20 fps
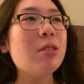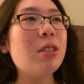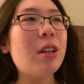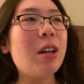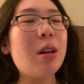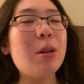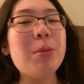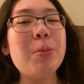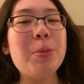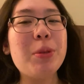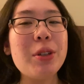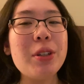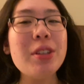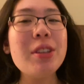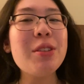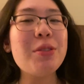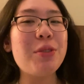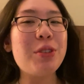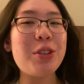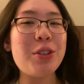I'll put in
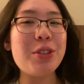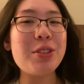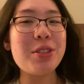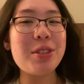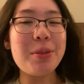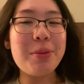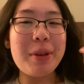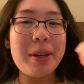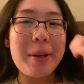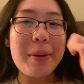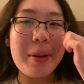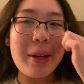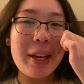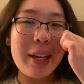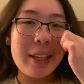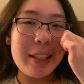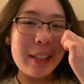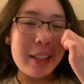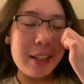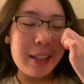the video somewhere.
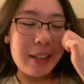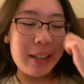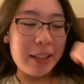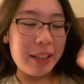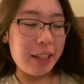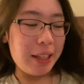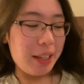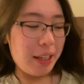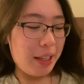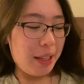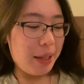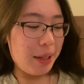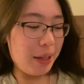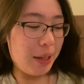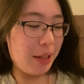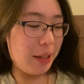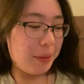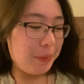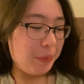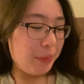And the
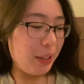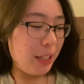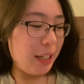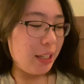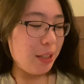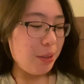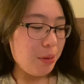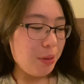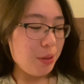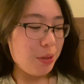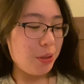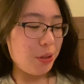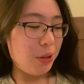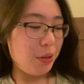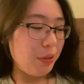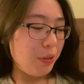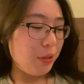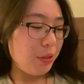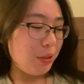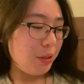lady was
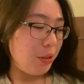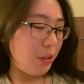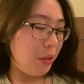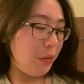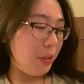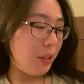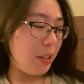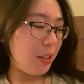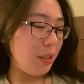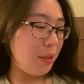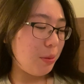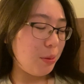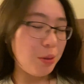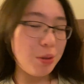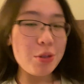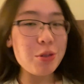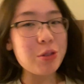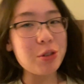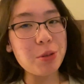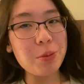serving us was
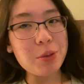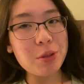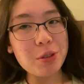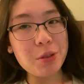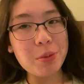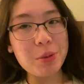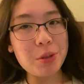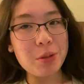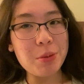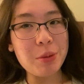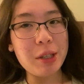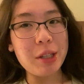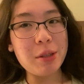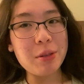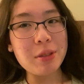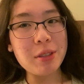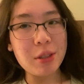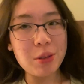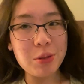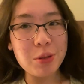super super sweet. It
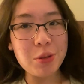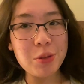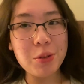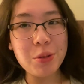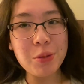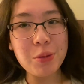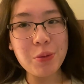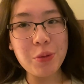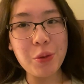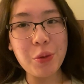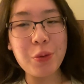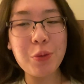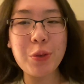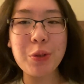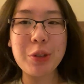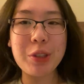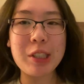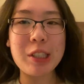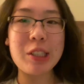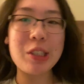was like 2 for
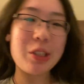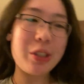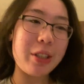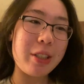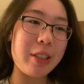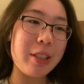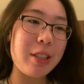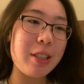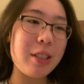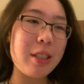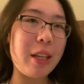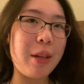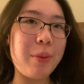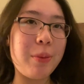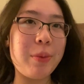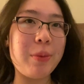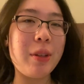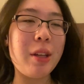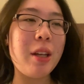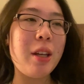$14
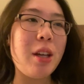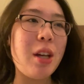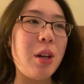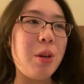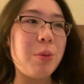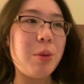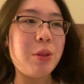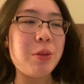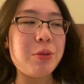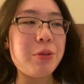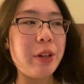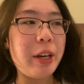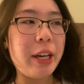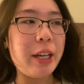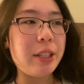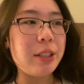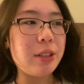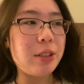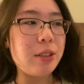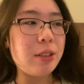and 1 for
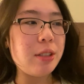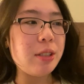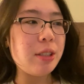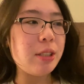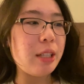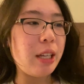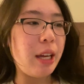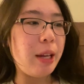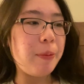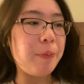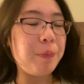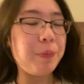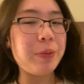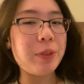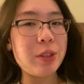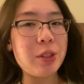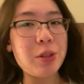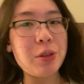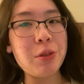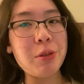$8, and
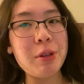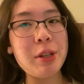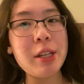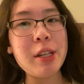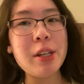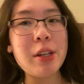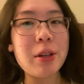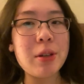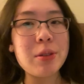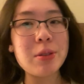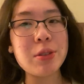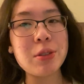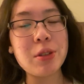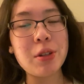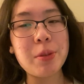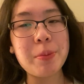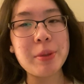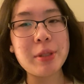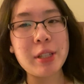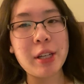the 3 girls
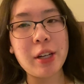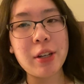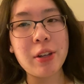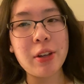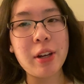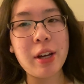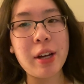got potato.